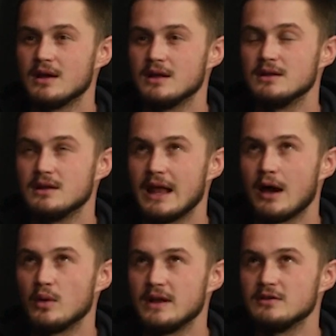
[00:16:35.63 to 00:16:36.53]

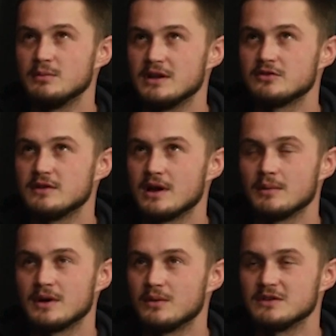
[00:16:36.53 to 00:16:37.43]
nowadays ministry time,
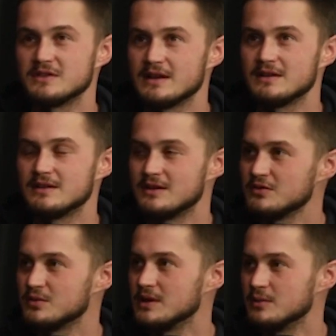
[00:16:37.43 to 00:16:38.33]
I don't want to say it
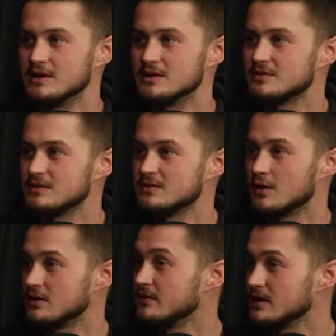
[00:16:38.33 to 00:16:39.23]
this way, but it's
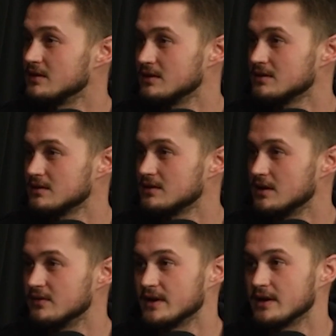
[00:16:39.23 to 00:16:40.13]
hard to find. Yeah.
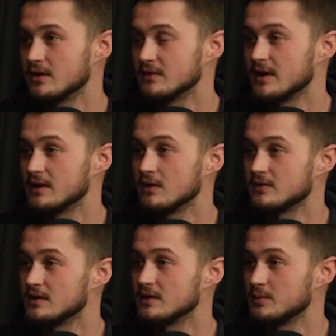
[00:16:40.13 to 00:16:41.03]
It's very hard to find
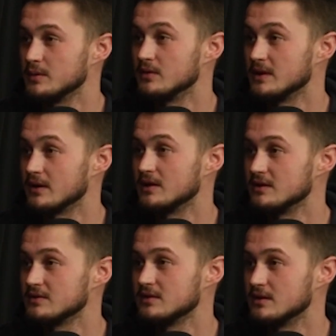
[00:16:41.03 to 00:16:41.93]
authentic people
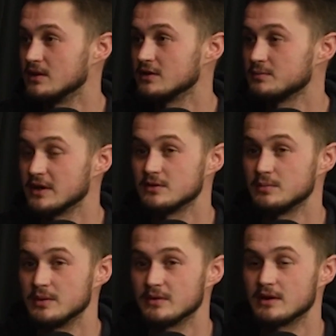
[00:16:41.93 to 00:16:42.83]
nowadays, you know, especially
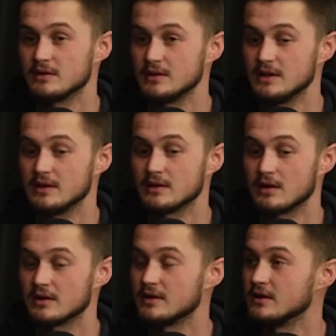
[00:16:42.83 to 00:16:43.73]
people that are leading a
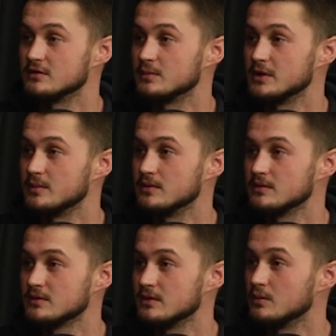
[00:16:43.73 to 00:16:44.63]
congregation of people
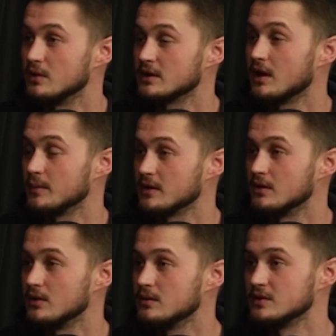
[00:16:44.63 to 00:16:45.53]
to one common
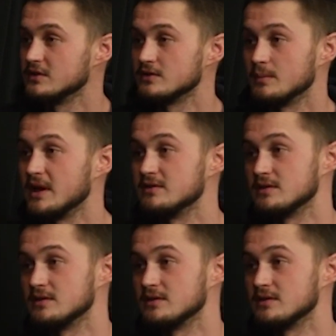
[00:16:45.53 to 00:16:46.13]
goal, which is amazing.